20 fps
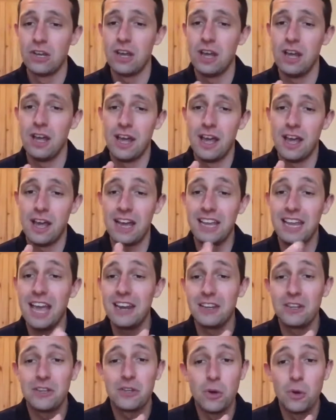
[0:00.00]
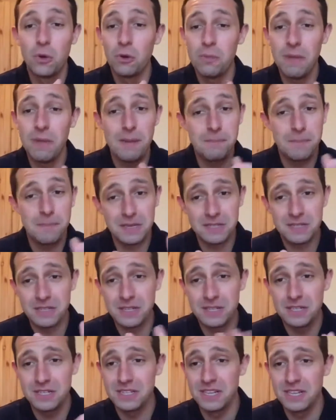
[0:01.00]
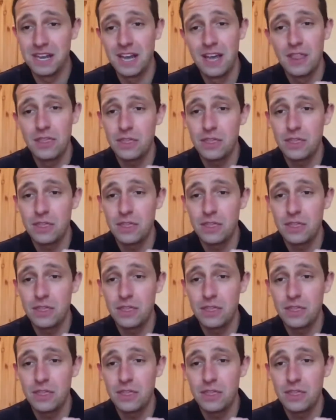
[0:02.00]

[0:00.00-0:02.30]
Uh, again, Google My Business.